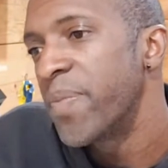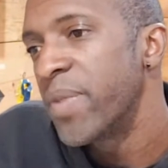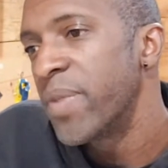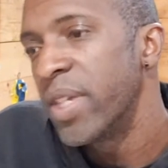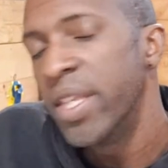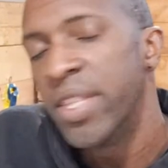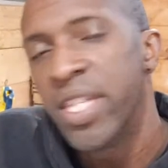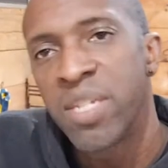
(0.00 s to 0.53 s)

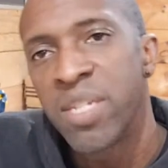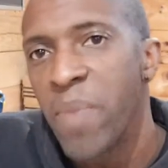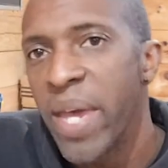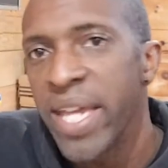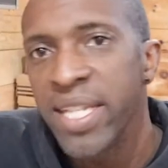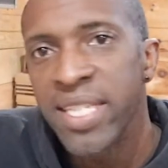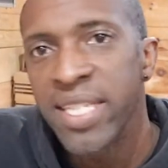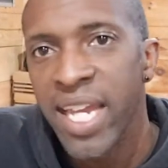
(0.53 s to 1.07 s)
in this
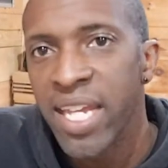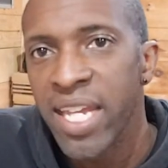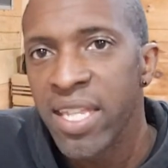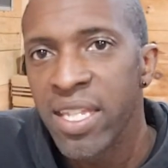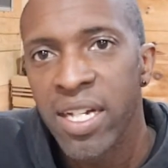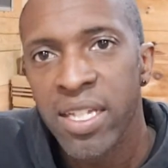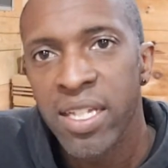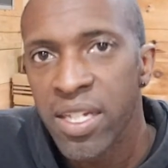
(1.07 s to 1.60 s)
maintaining
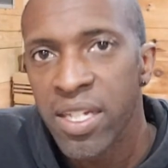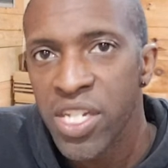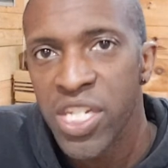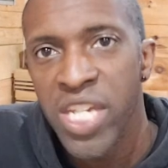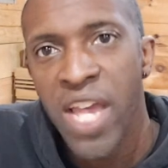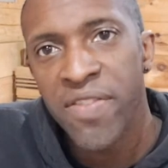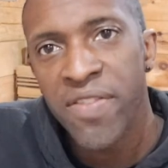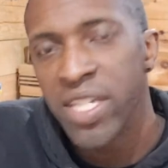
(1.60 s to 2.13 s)
the
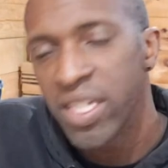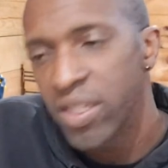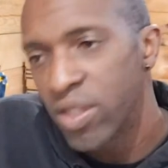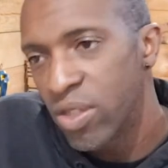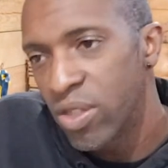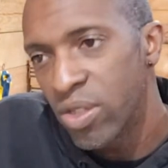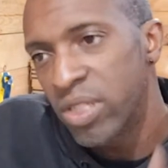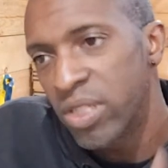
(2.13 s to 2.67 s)
Chevy,
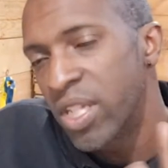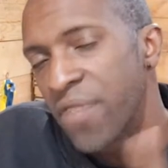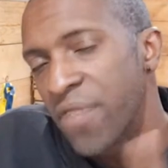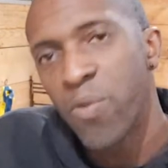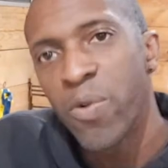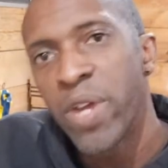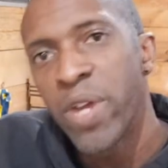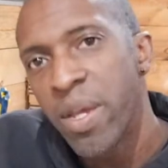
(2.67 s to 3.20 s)

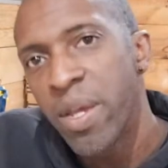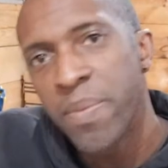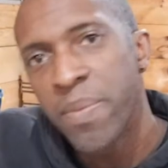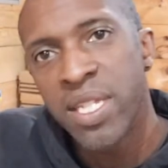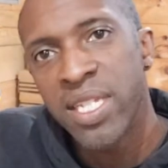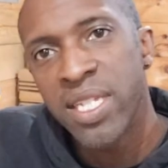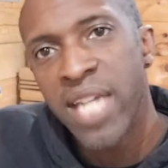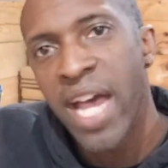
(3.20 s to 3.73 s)
different rims
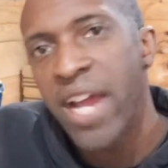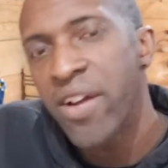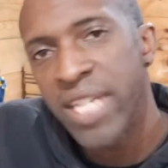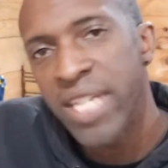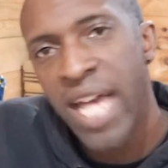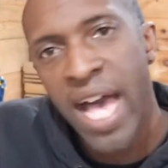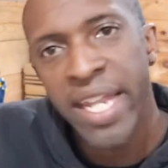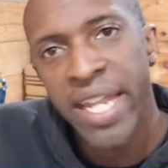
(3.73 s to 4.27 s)
and tires
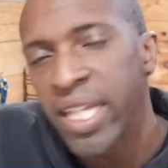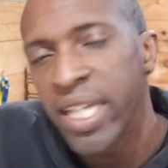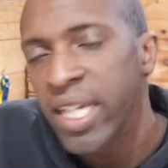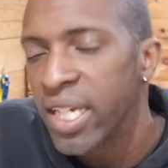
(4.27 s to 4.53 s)
on it,